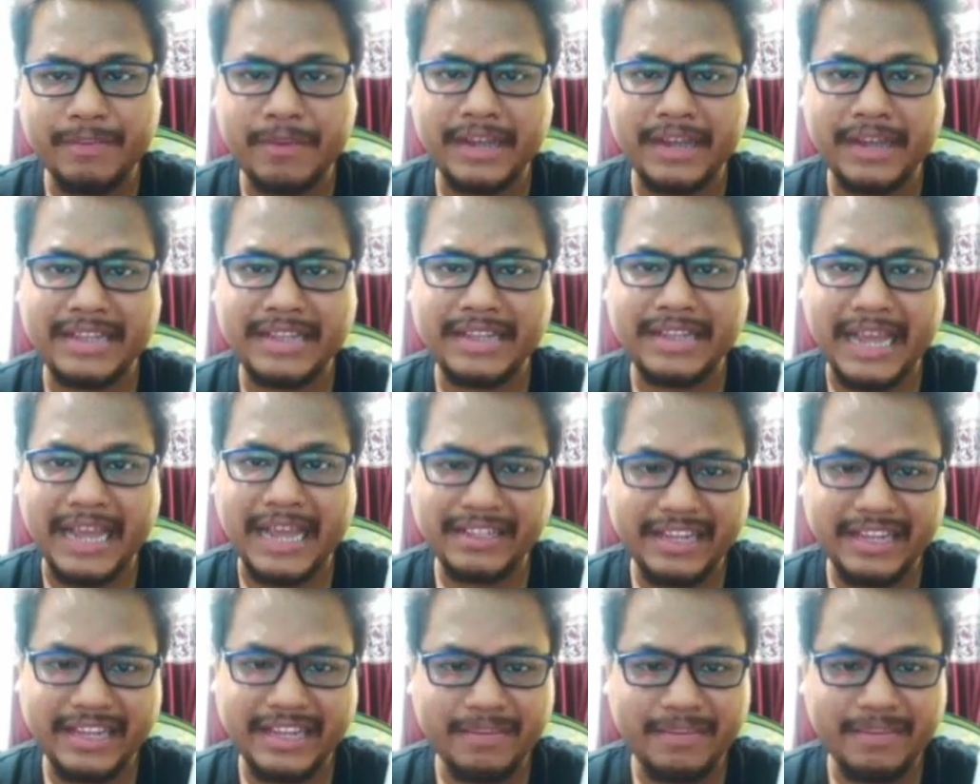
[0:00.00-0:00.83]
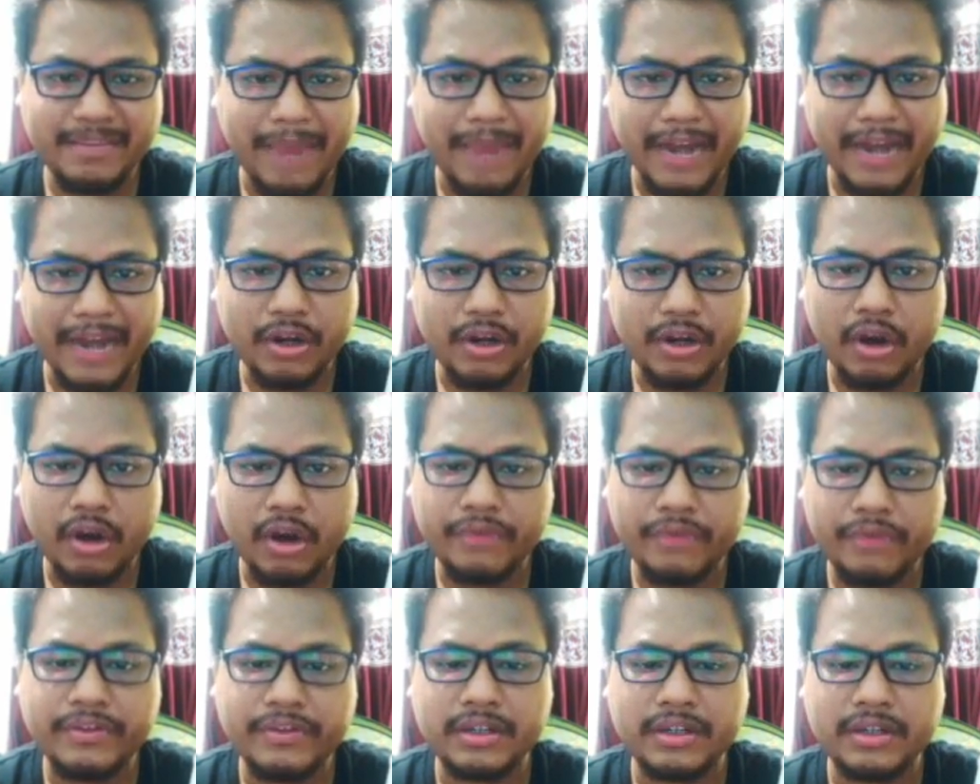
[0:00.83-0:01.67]
that Clickbank
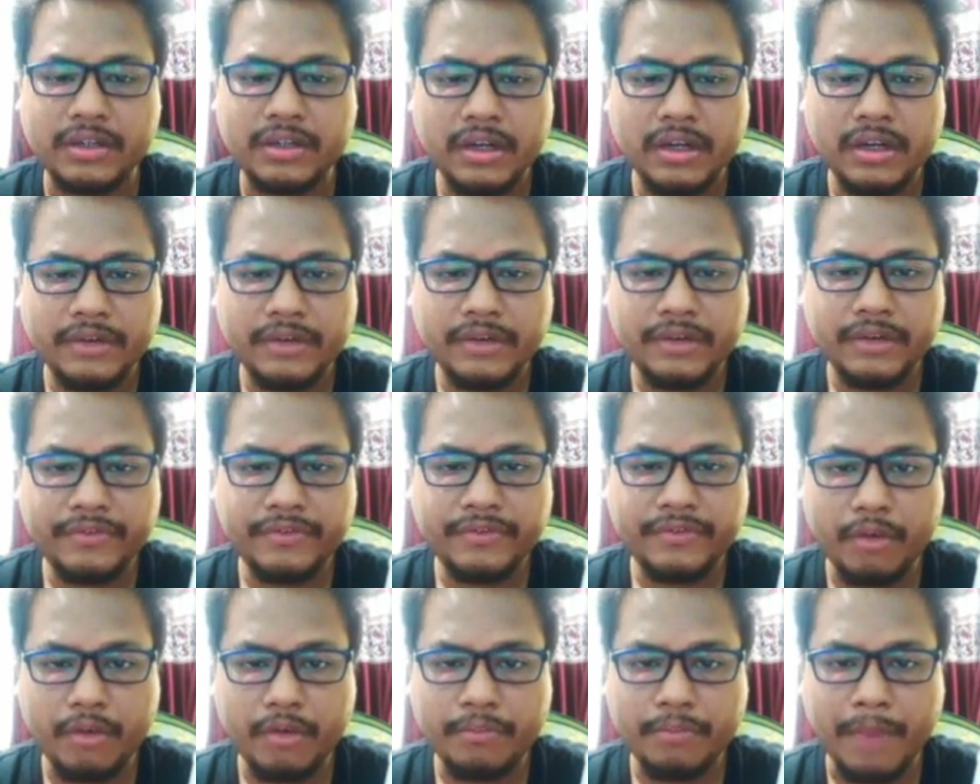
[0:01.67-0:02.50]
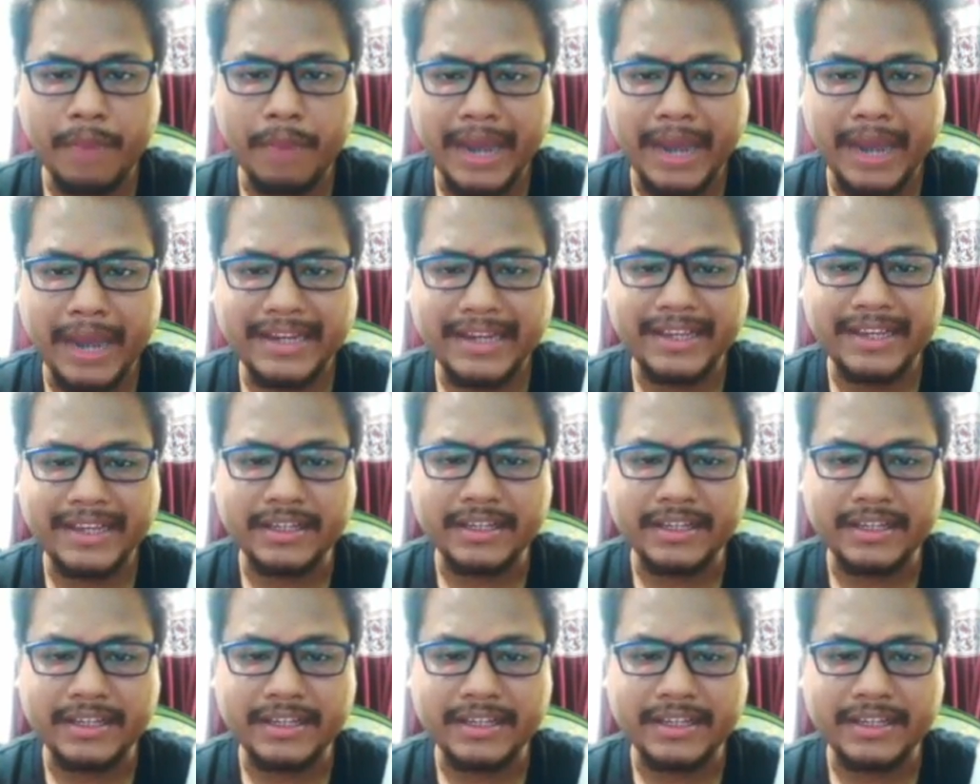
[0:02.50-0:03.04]
offer from my link.